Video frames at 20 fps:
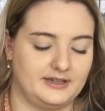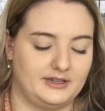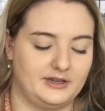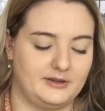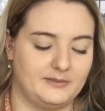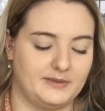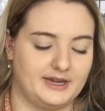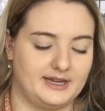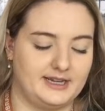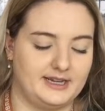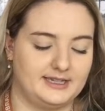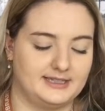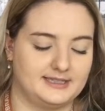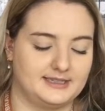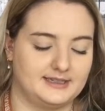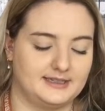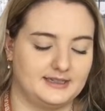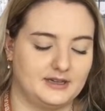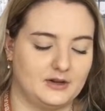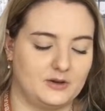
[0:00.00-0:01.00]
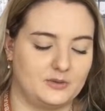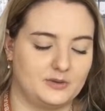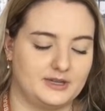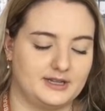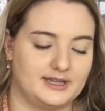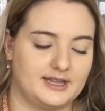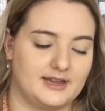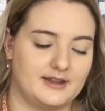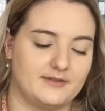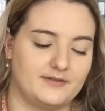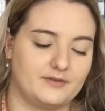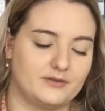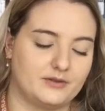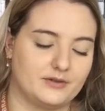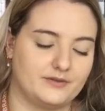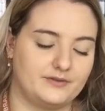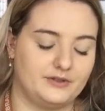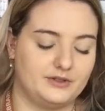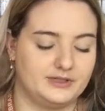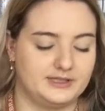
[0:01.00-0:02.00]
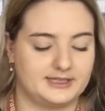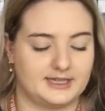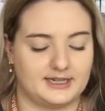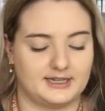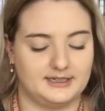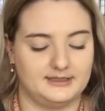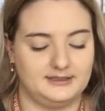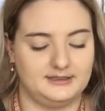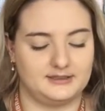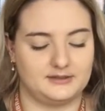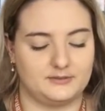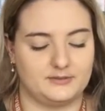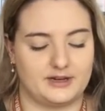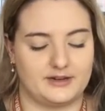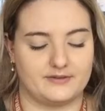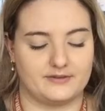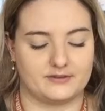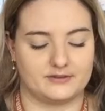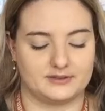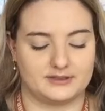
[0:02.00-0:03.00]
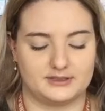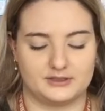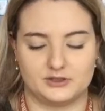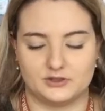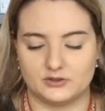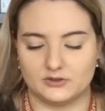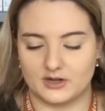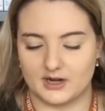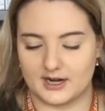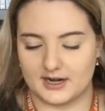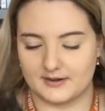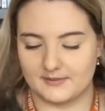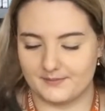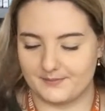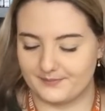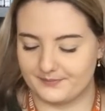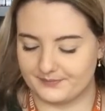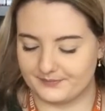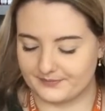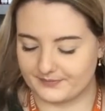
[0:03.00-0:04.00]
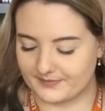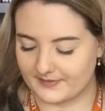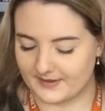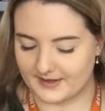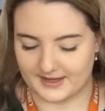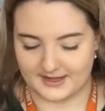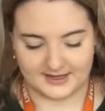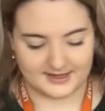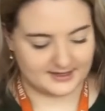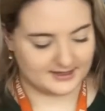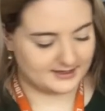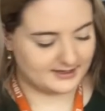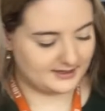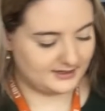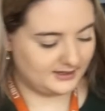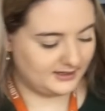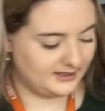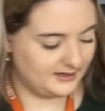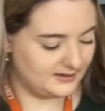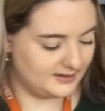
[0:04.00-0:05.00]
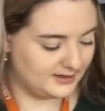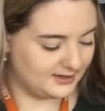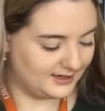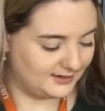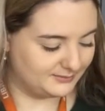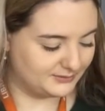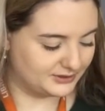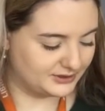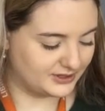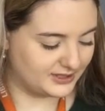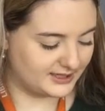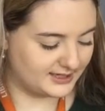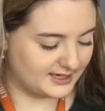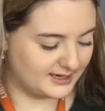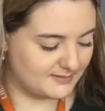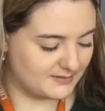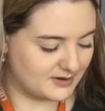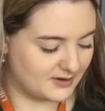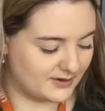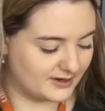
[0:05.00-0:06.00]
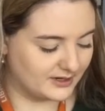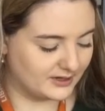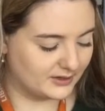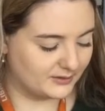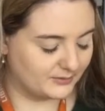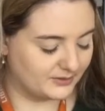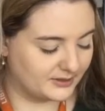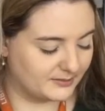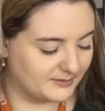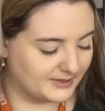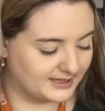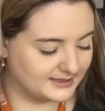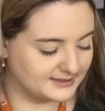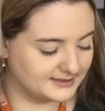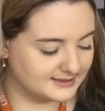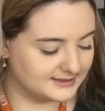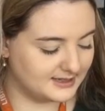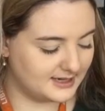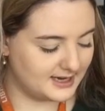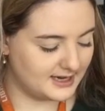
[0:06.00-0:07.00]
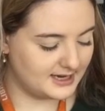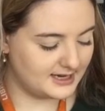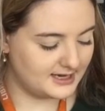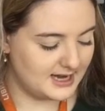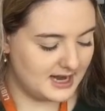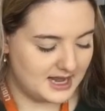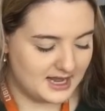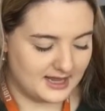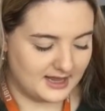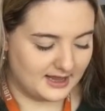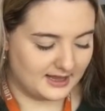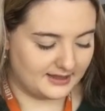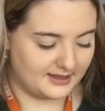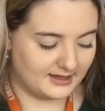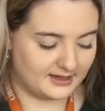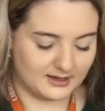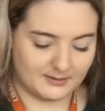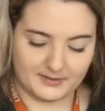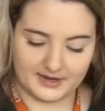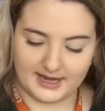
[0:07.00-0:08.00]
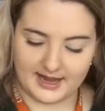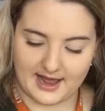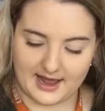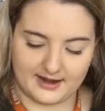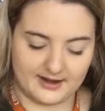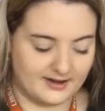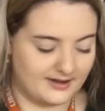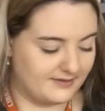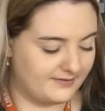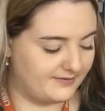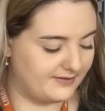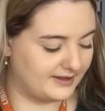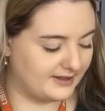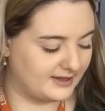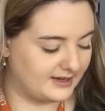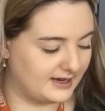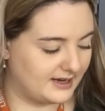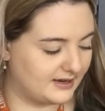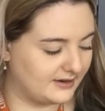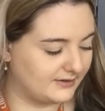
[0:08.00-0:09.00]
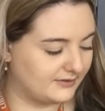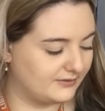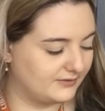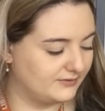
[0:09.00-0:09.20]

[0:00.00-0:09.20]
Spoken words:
You might need to hold it there for a few seconds and wait for it to dry. Okay, I'm just going to keep going on with my design. I think I might add a feather now.